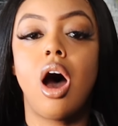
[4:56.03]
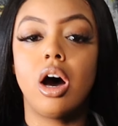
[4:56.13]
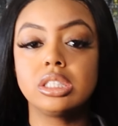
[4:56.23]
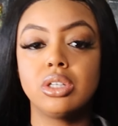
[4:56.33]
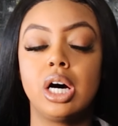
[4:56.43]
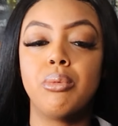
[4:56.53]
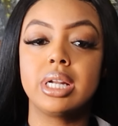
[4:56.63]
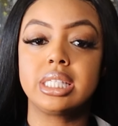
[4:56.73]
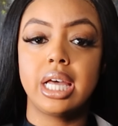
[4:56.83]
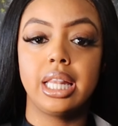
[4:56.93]
Also, I
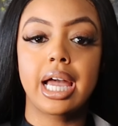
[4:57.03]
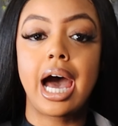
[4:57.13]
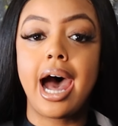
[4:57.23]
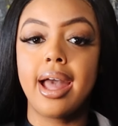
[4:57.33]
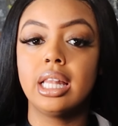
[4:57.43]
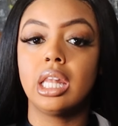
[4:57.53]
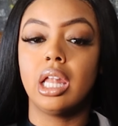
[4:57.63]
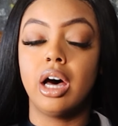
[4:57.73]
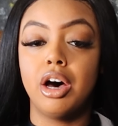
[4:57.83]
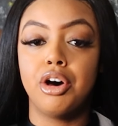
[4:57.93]
want to say, like, I
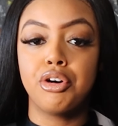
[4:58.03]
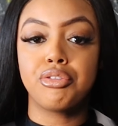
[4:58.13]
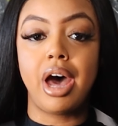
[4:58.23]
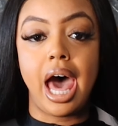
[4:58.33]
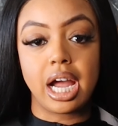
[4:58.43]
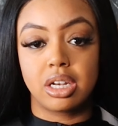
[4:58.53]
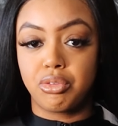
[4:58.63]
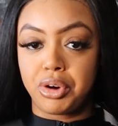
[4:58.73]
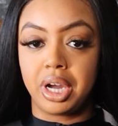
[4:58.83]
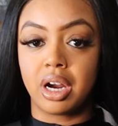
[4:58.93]
love
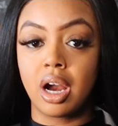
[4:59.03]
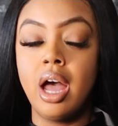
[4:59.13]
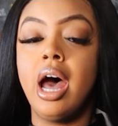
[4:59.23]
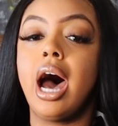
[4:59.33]
activewear.